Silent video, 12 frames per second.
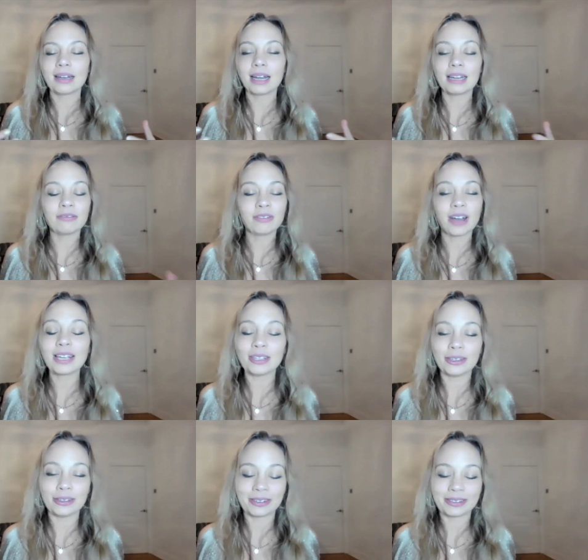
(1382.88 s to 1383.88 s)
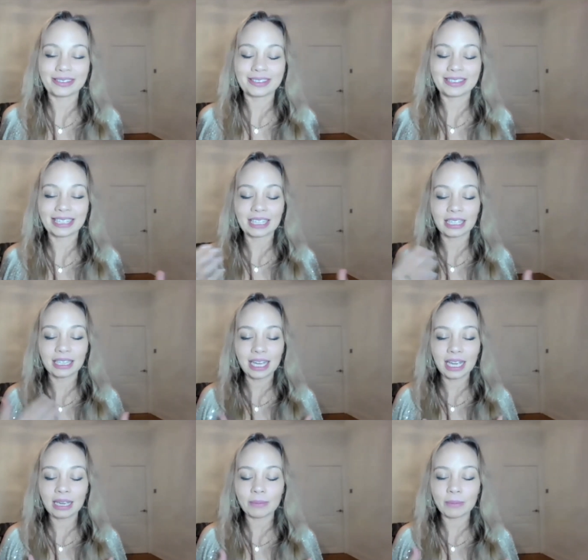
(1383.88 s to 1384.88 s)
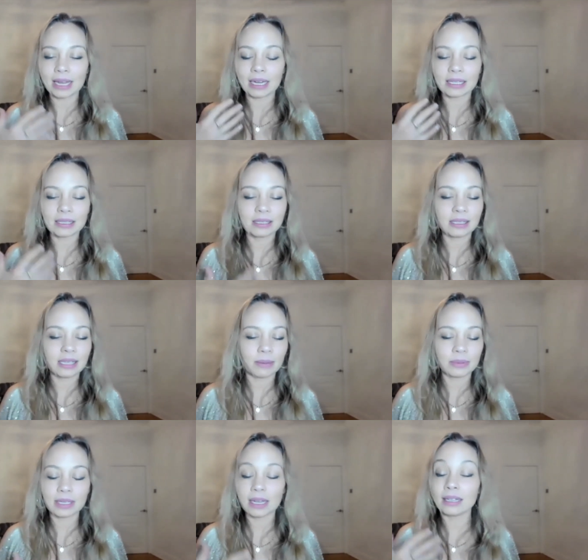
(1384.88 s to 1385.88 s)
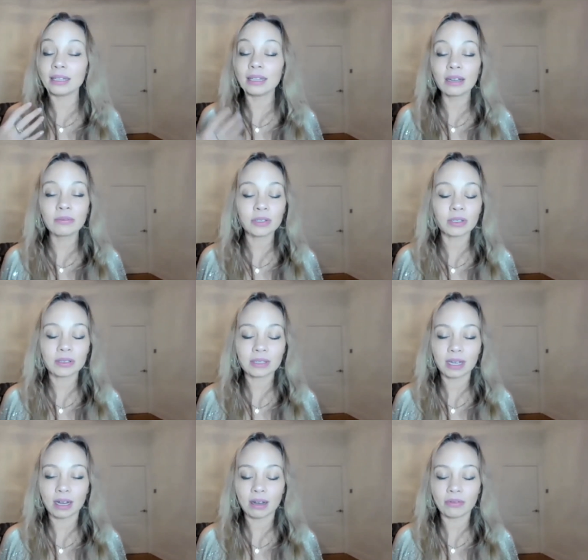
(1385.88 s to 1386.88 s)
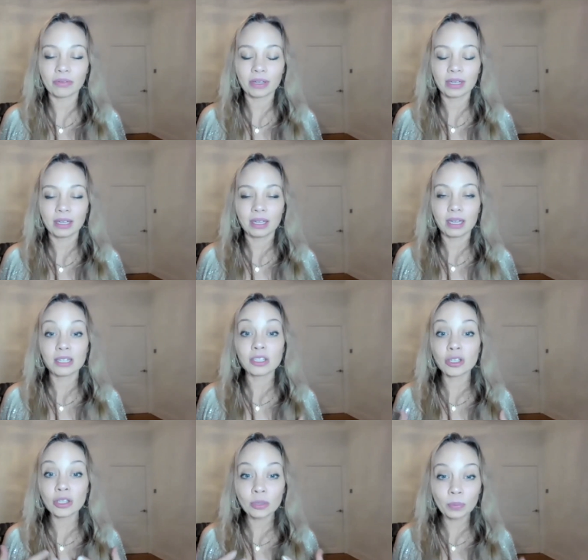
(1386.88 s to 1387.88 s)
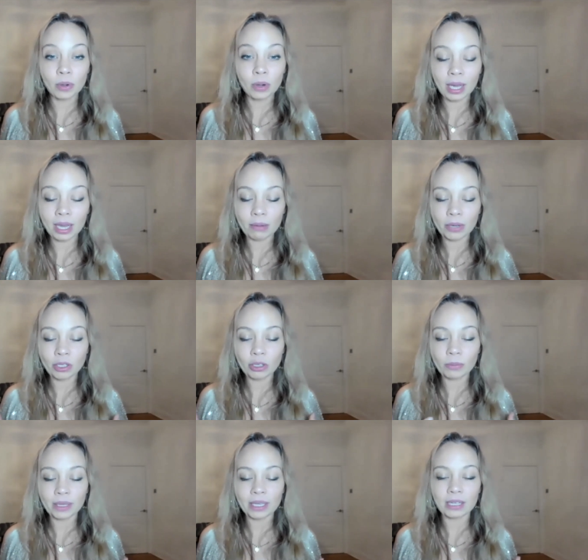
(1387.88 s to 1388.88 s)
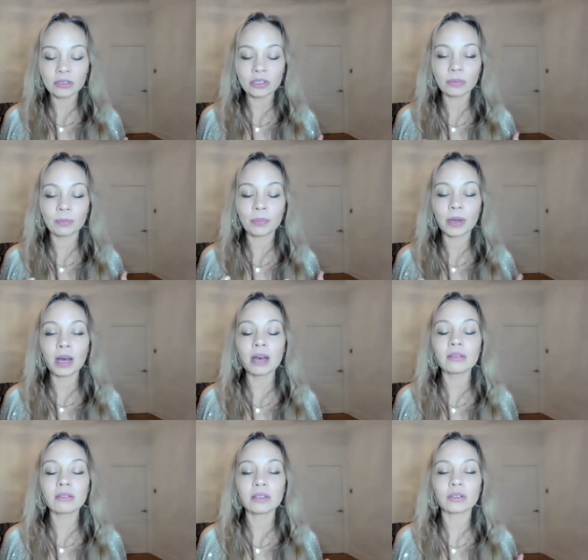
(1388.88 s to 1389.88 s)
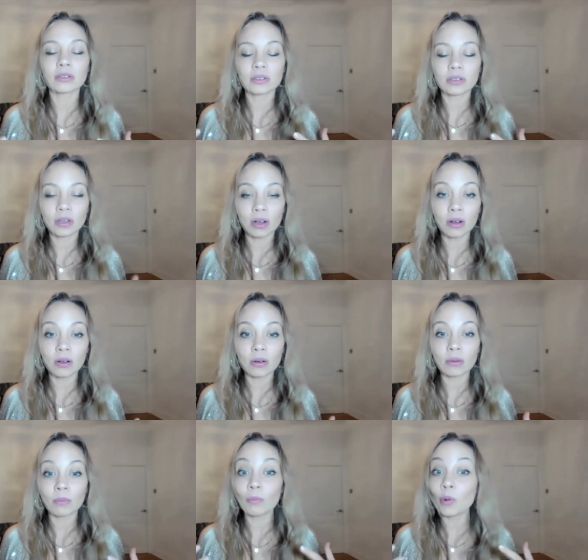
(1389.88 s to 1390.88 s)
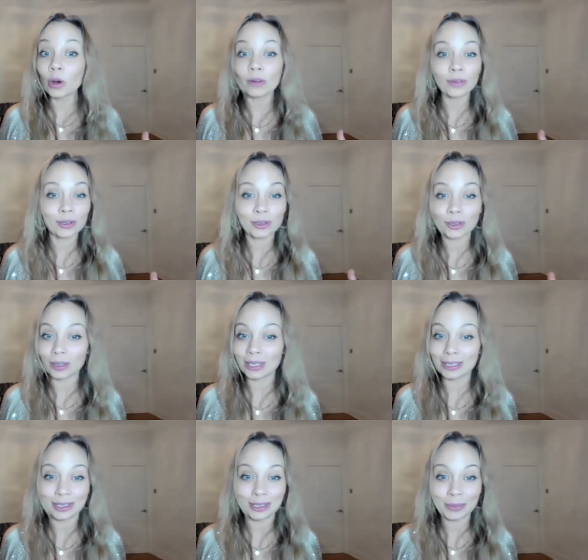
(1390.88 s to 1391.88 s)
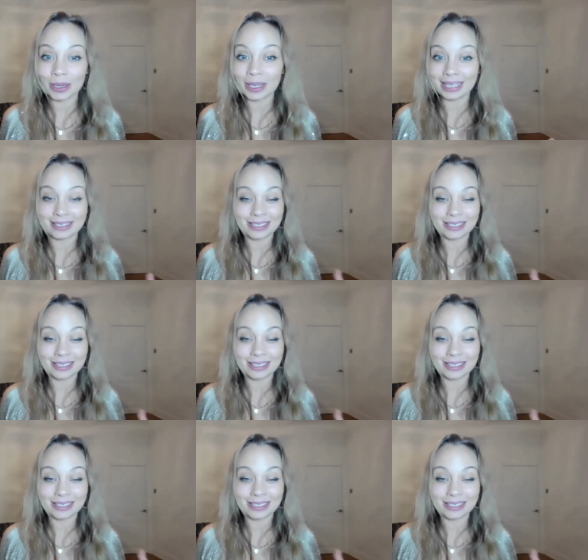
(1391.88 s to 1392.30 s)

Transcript: I invite you to claim and accept and love yourself, to the point where you begin to birth your soul, more of your soul into your body.